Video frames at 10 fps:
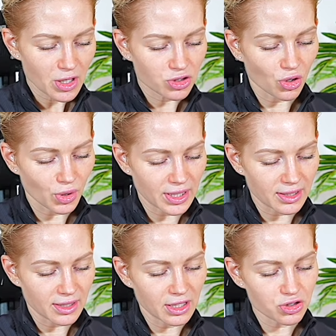So
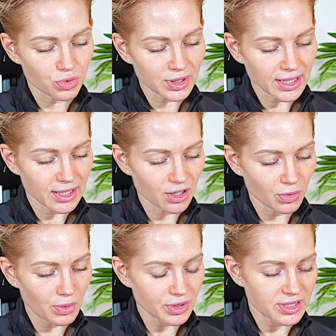initially here,
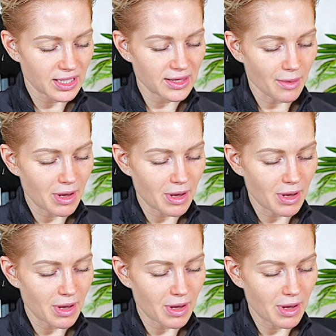we were seeing that